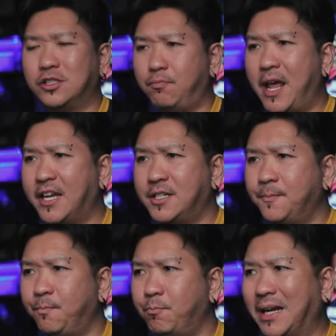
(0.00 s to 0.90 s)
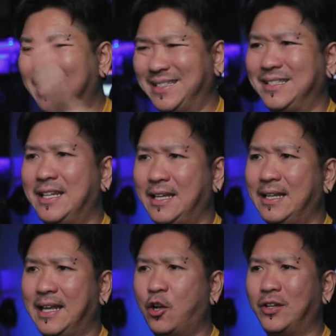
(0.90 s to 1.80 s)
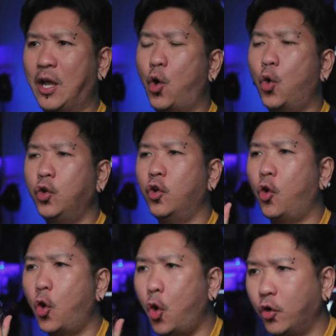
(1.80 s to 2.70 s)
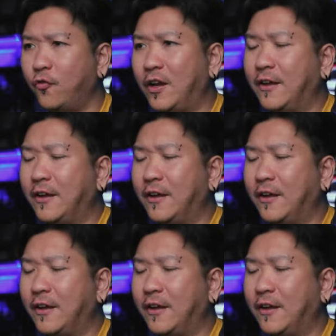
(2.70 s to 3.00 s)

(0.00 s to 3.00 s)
oat splash, but it's the, they got their own oat